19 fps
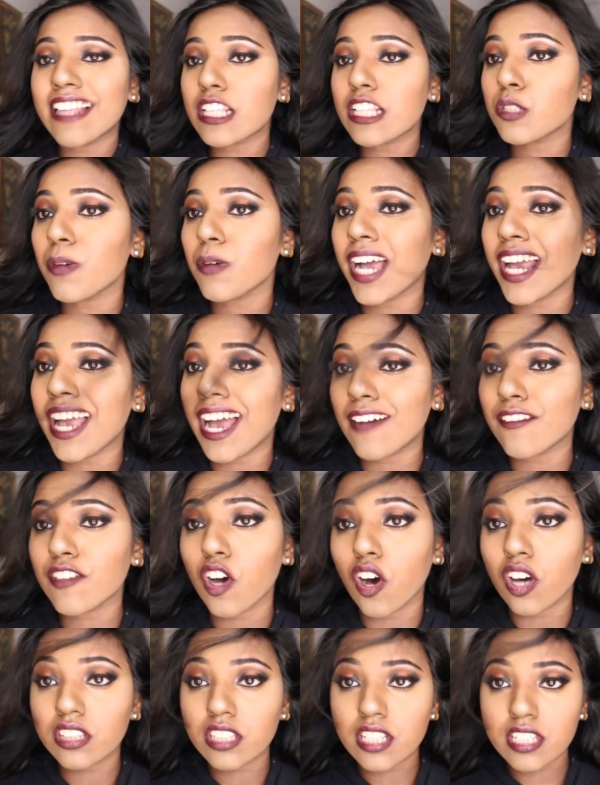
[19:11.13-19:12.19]
that's why I've
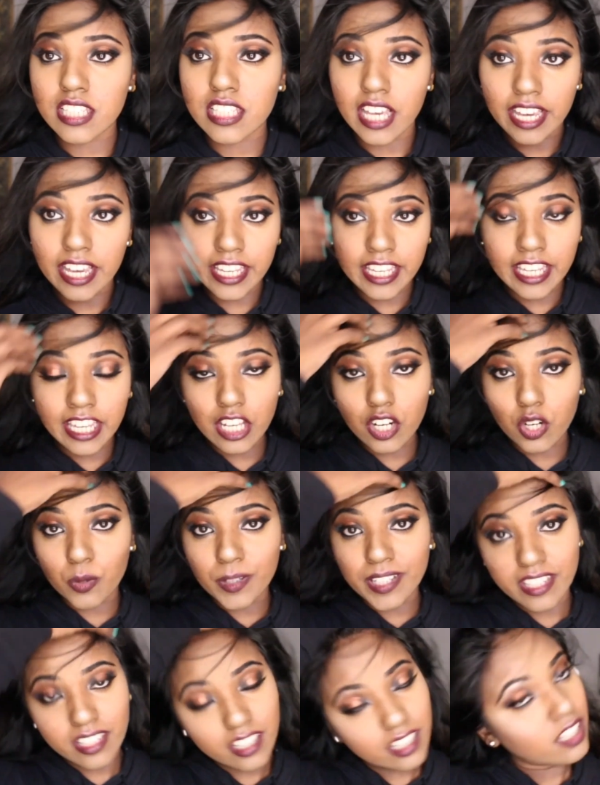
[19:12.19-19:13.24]
got this
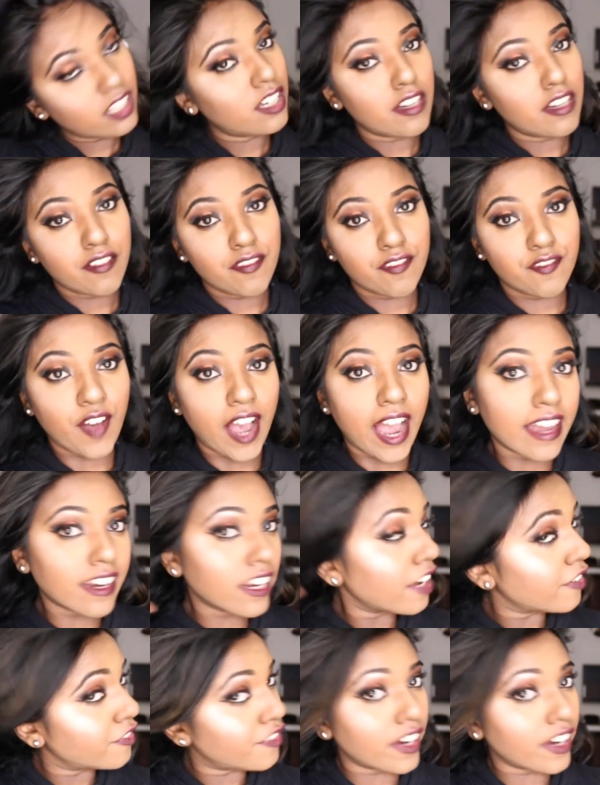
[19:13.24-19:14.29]
heroine fan
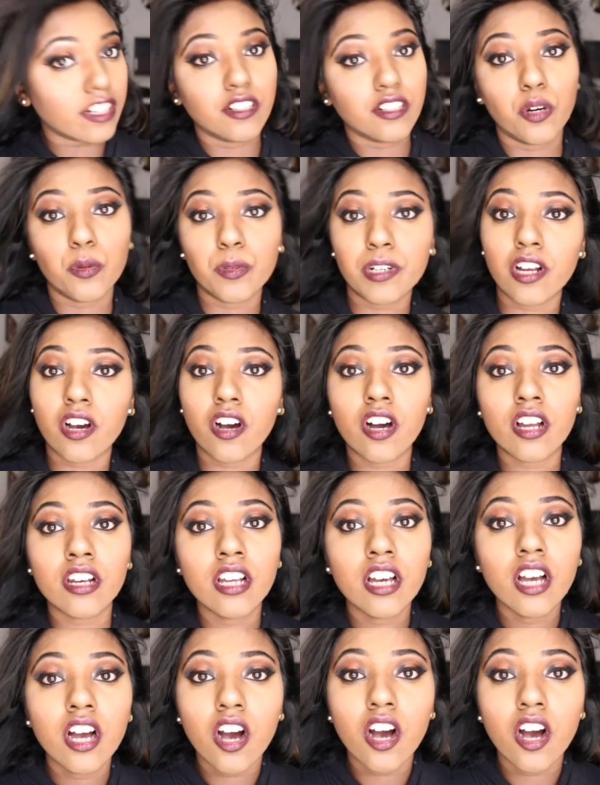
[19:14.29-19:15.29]
effect going on.